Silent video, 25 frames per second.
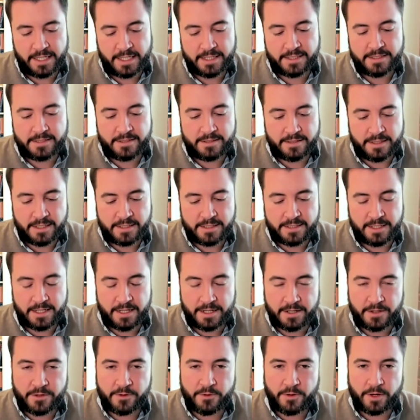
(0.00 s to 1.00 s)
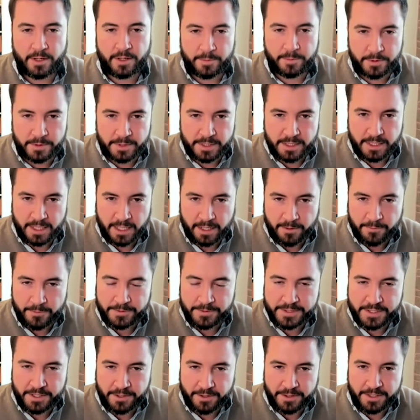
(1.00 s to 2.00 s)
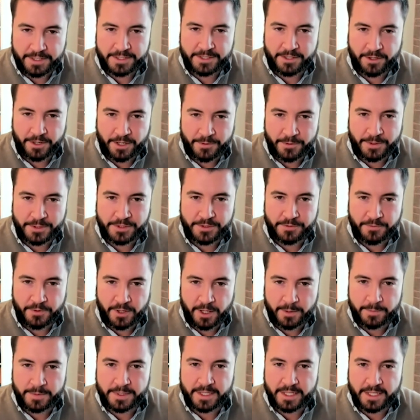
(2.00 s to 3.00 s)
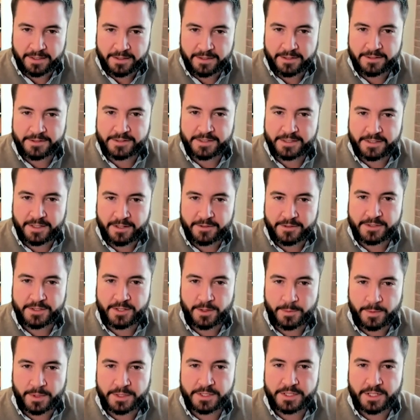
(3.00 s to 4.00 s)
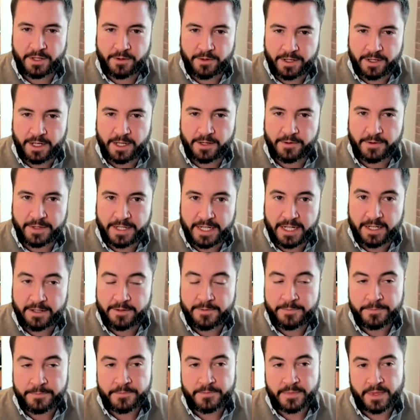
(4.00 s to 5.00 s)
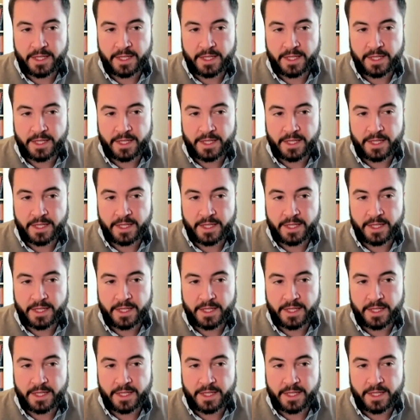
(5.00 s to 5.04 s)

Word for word: it's it's an incredible, I always call it a target-rich environment. There's there's so much going on right now.